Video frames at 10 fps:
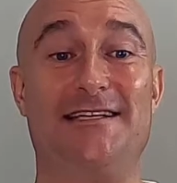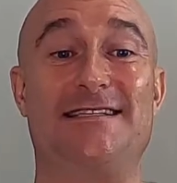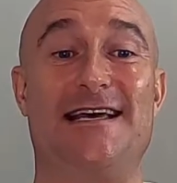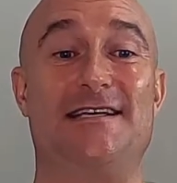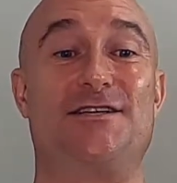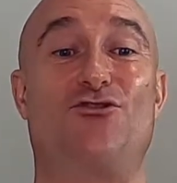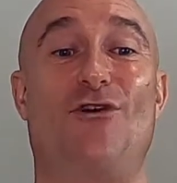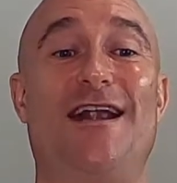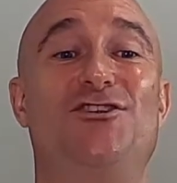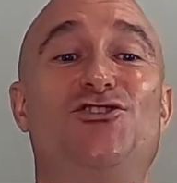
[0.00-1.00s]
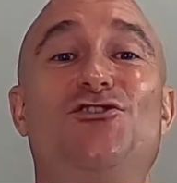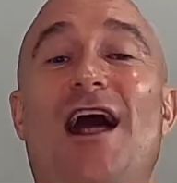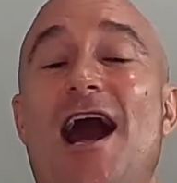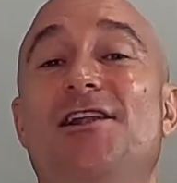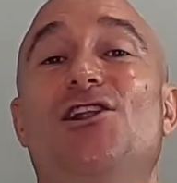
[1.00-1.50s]
it says,
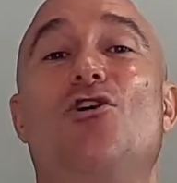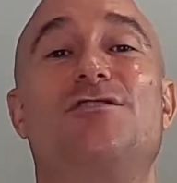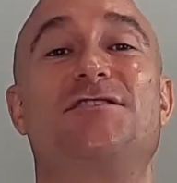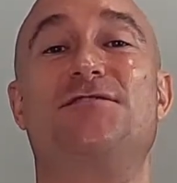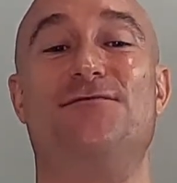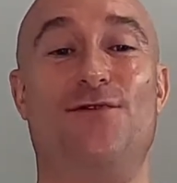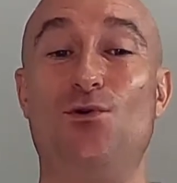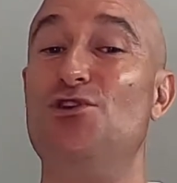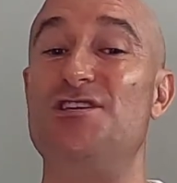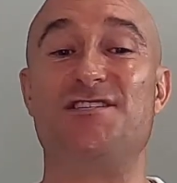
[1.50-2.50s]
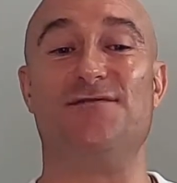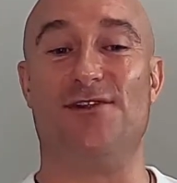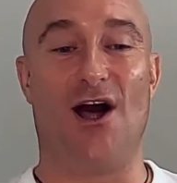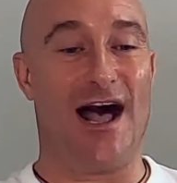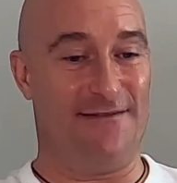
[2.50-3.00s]
gratitude unlocks the fullness of
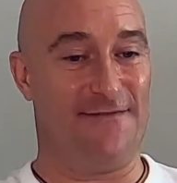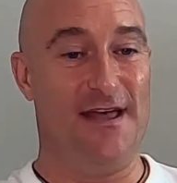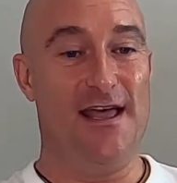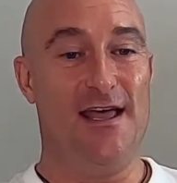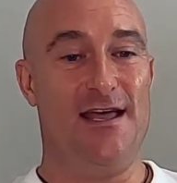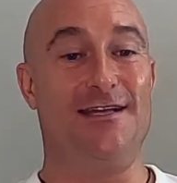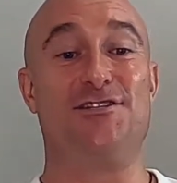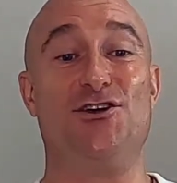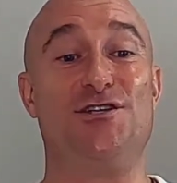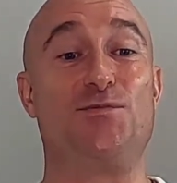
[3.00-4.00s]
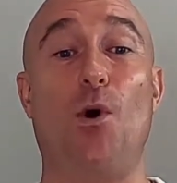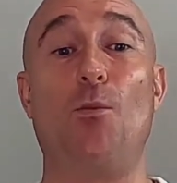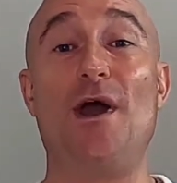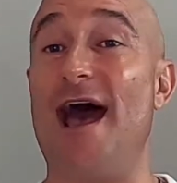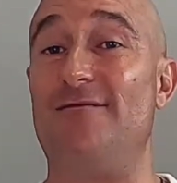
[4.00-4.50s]
life. It turns
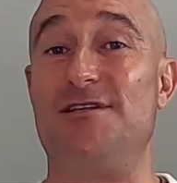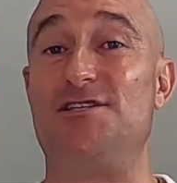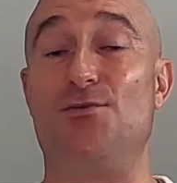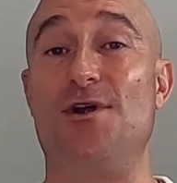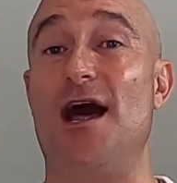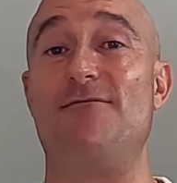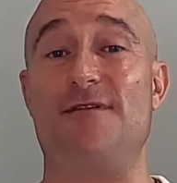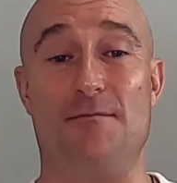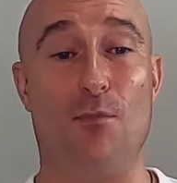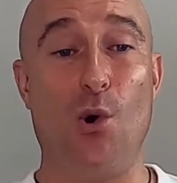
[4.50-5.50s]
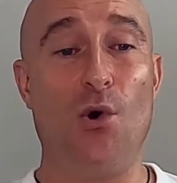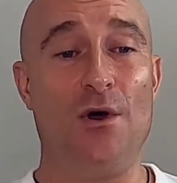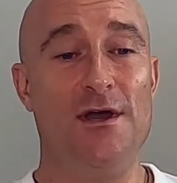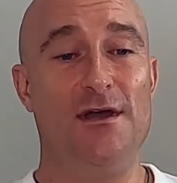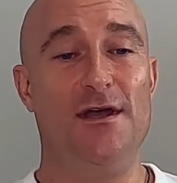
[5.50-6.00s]
what we have into enough and more.
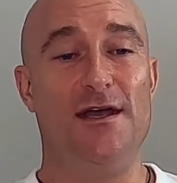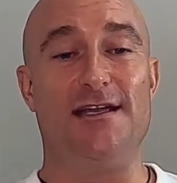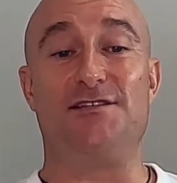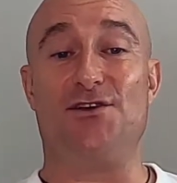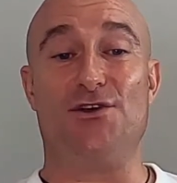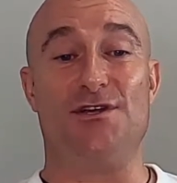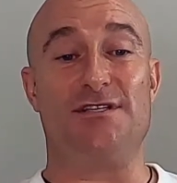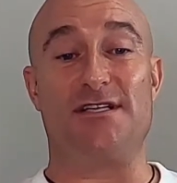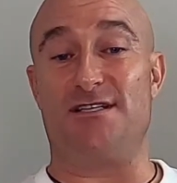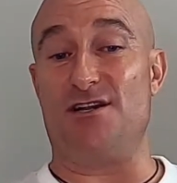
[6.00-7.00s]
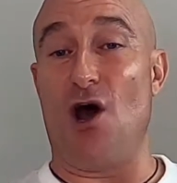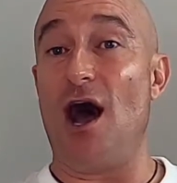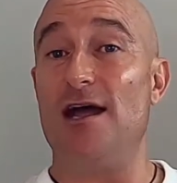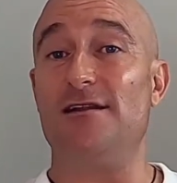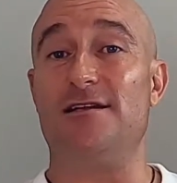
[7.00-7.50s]
It turns
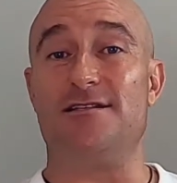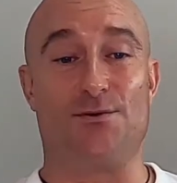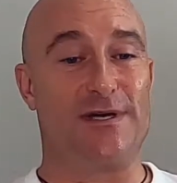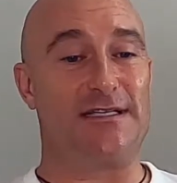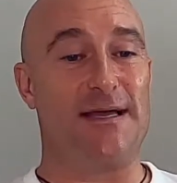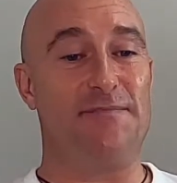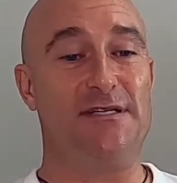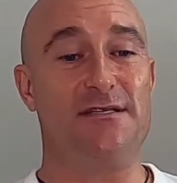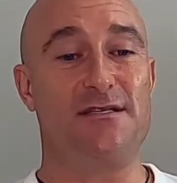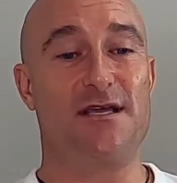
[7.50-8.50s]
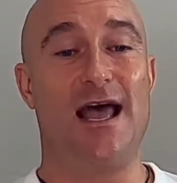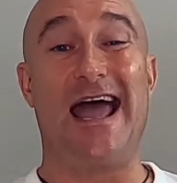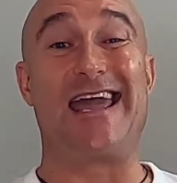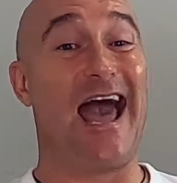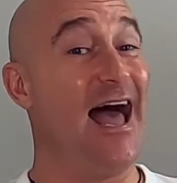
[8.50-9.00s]
denial into acceptance,
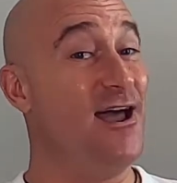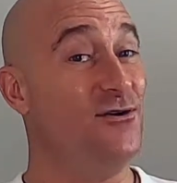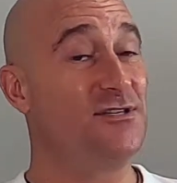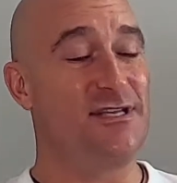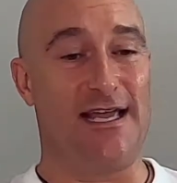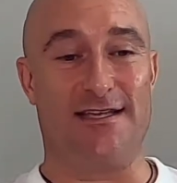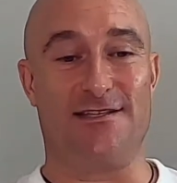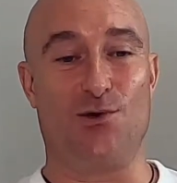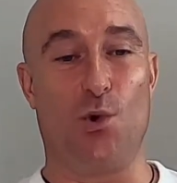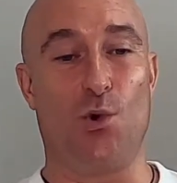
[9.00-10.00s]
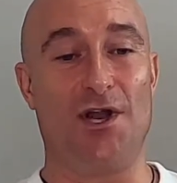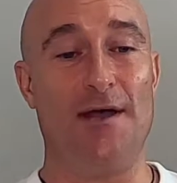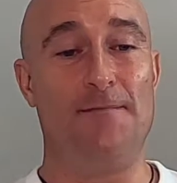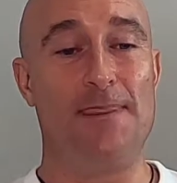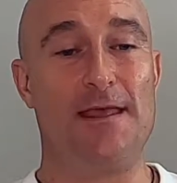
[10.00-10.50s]
chaos into
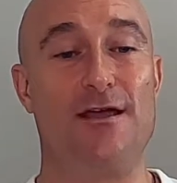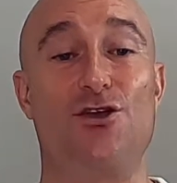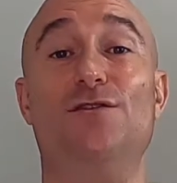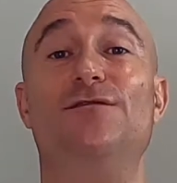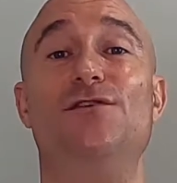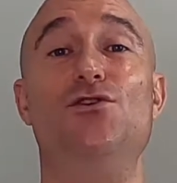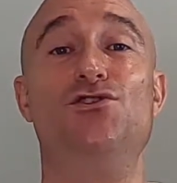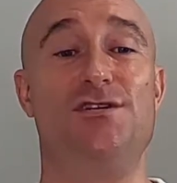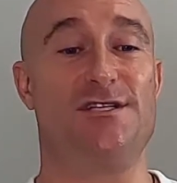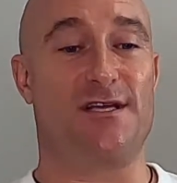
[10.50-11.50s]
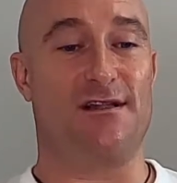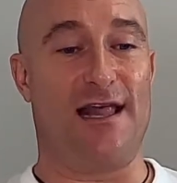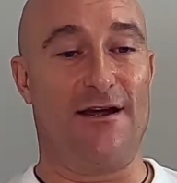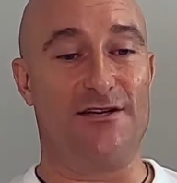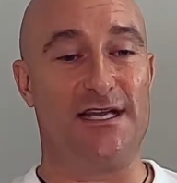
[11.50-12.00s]
order, confusion to
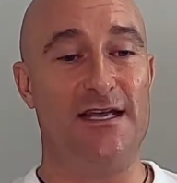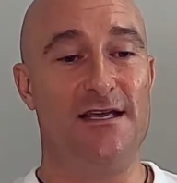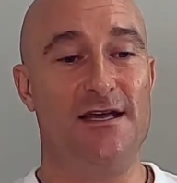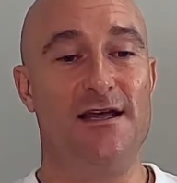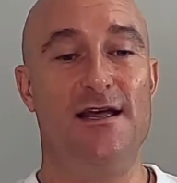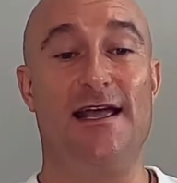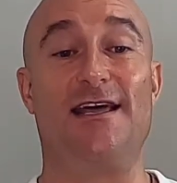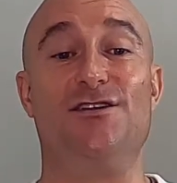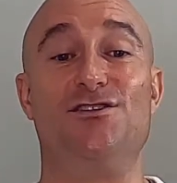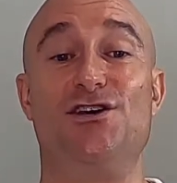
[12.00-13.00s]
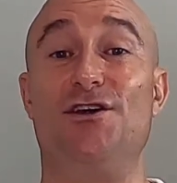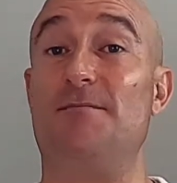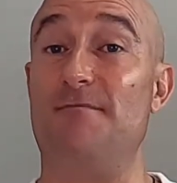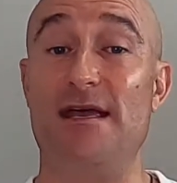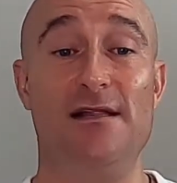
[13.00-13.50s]
clarity. It can turn a
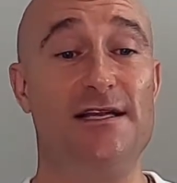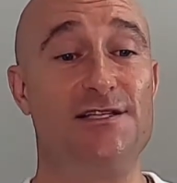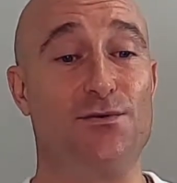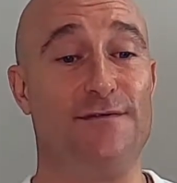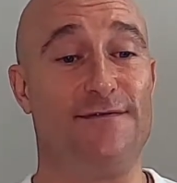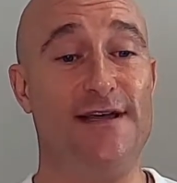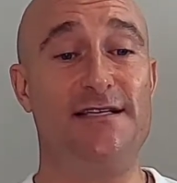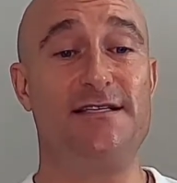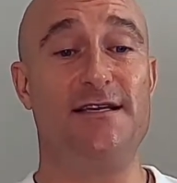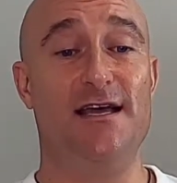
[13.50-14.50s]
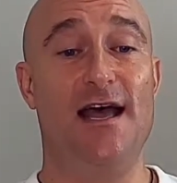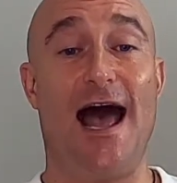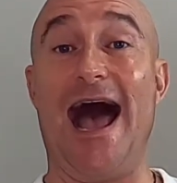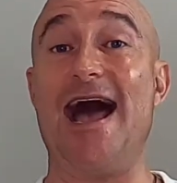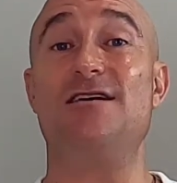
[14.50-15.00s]
meal into a feast,
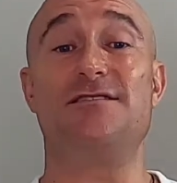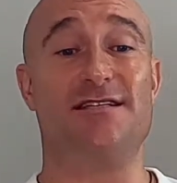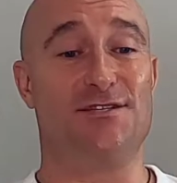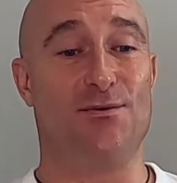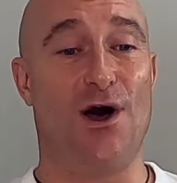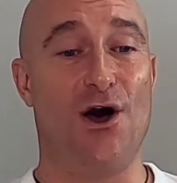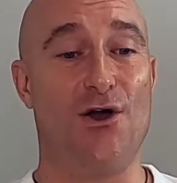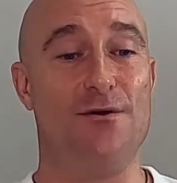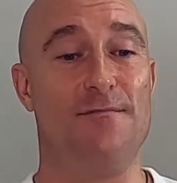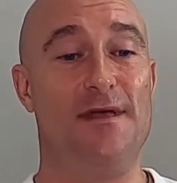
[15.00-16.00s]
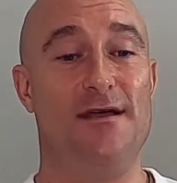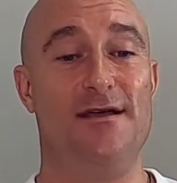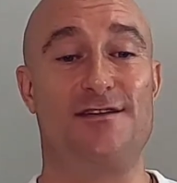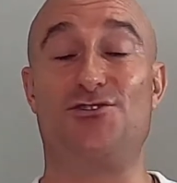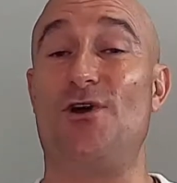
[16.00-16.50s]
a house into a home,
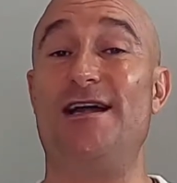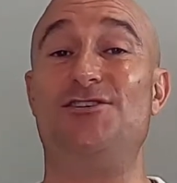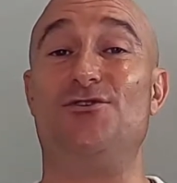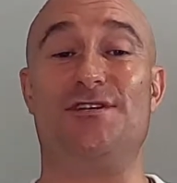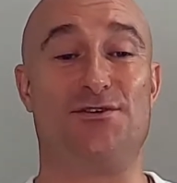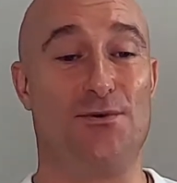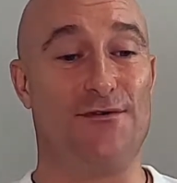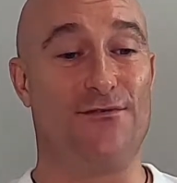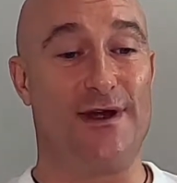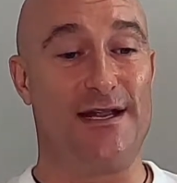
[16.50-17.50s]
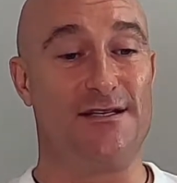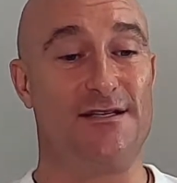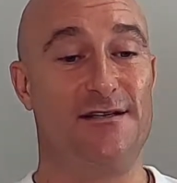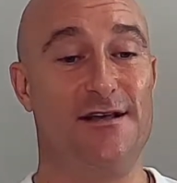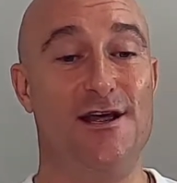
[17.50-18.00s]
a stranger into a friend.
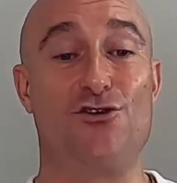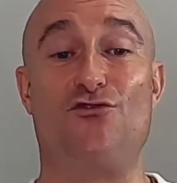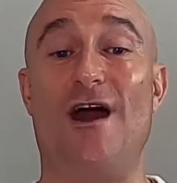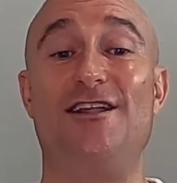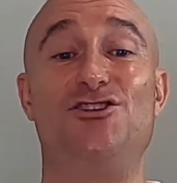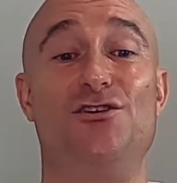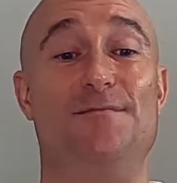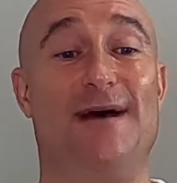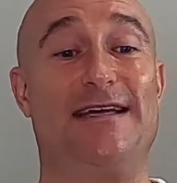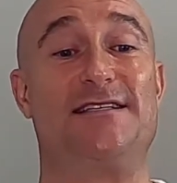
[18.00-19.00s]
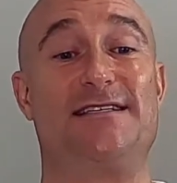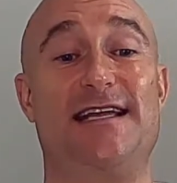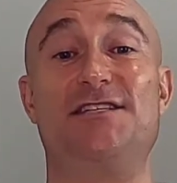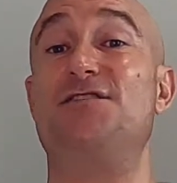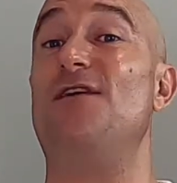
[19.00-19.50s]
Gratitude makes
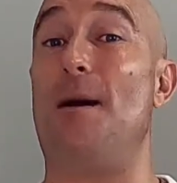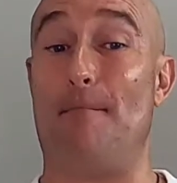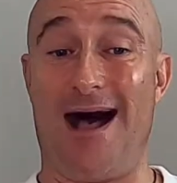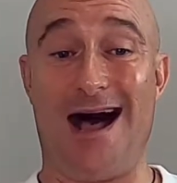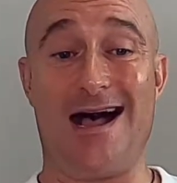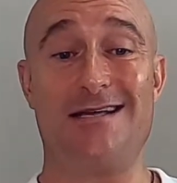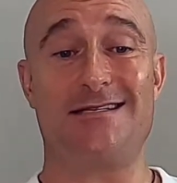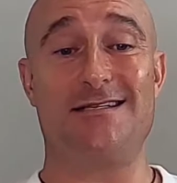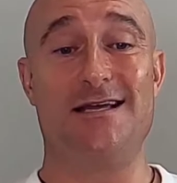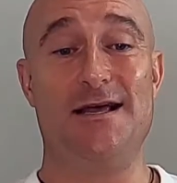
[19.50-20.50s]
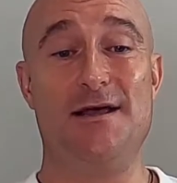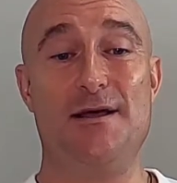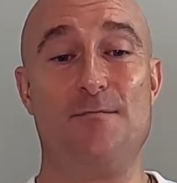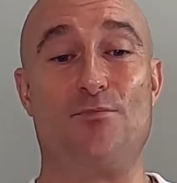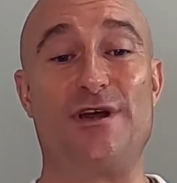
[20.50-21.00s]
sense of our past,
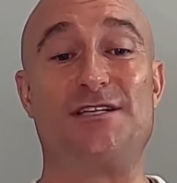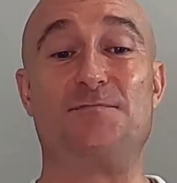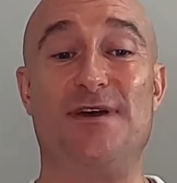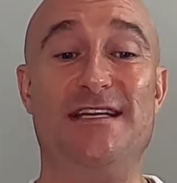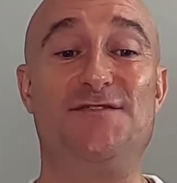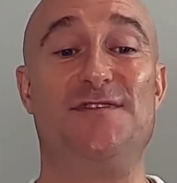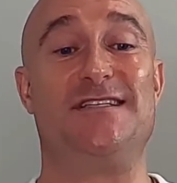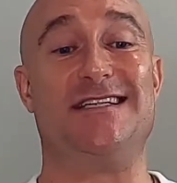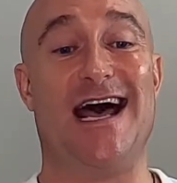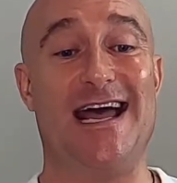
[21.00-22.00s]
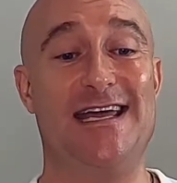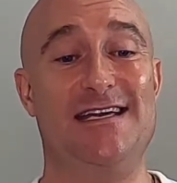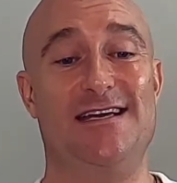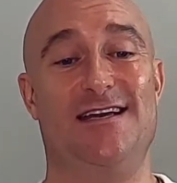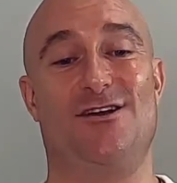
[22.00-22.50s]
brings peace for today,
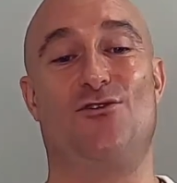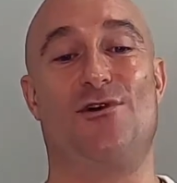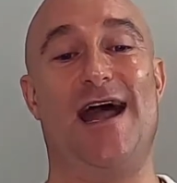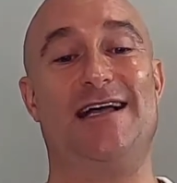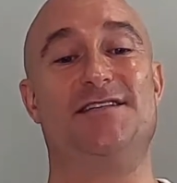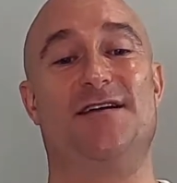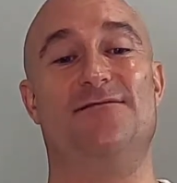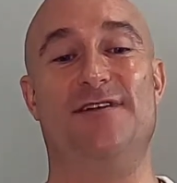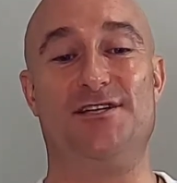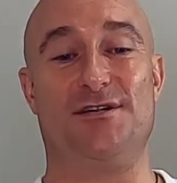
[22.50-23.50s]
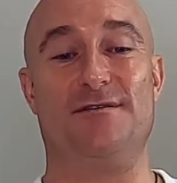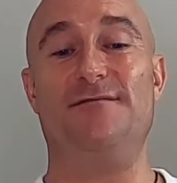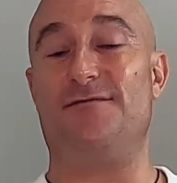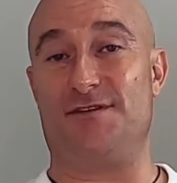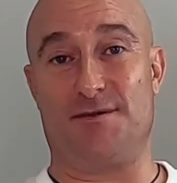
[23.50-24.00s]
and creates a vision
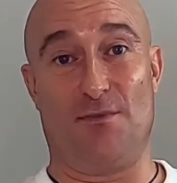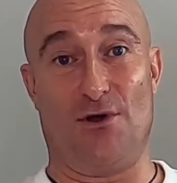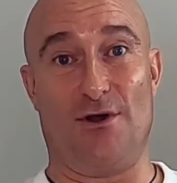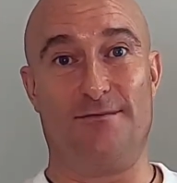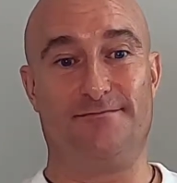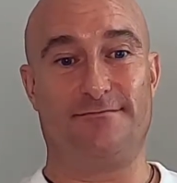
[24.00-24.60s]
for tomorrow.